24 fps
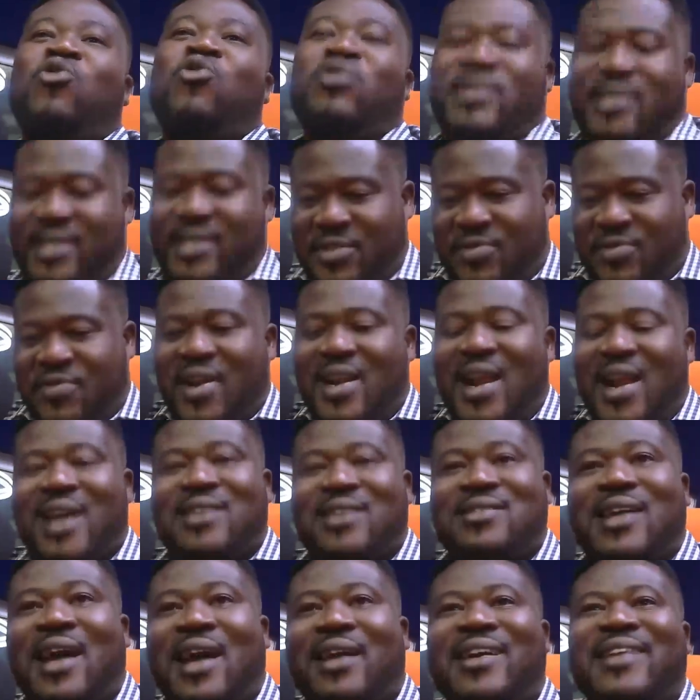She
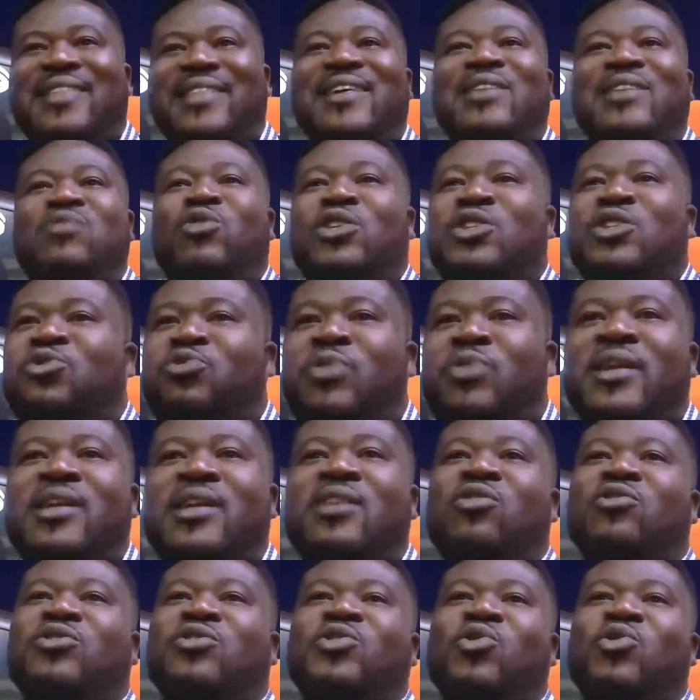realized that the thing was
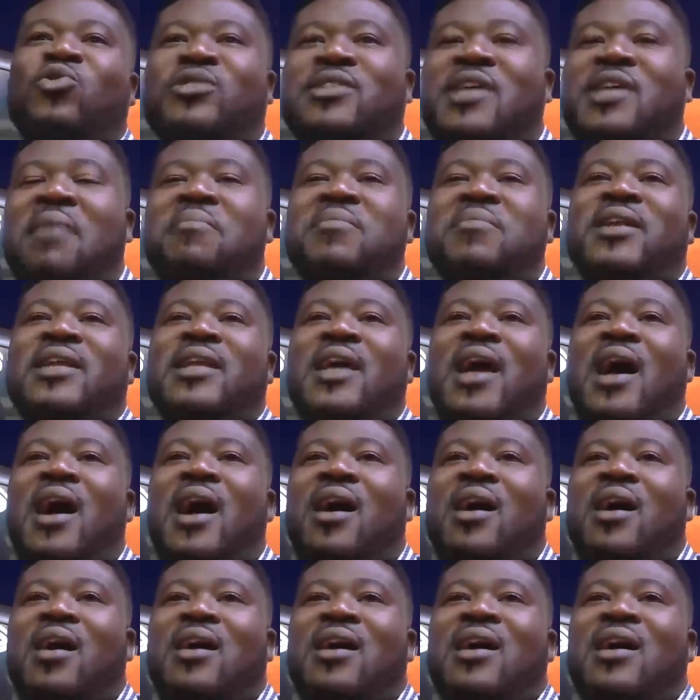trending on social media.